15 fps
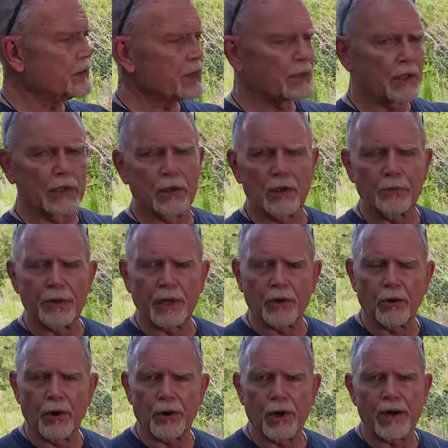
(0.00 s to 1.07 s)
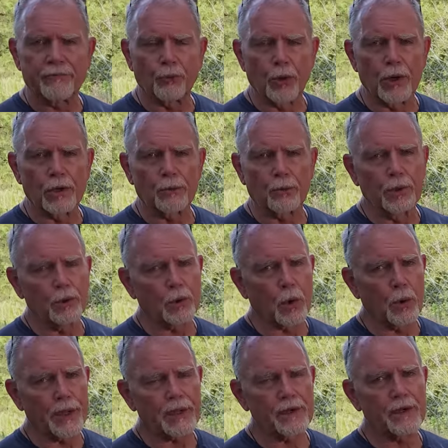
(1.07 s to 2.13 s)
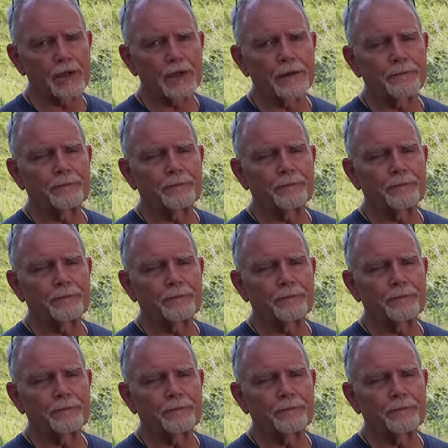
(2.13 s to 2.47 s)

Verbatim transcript: just a little bit of chronograph work real quick